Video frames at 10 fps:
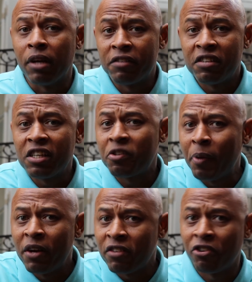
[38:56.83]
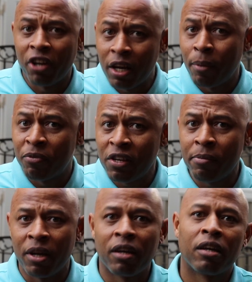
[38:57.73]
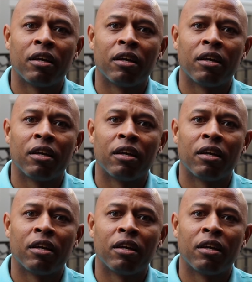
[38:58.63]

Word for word: It's the experience that you're gonna come see me.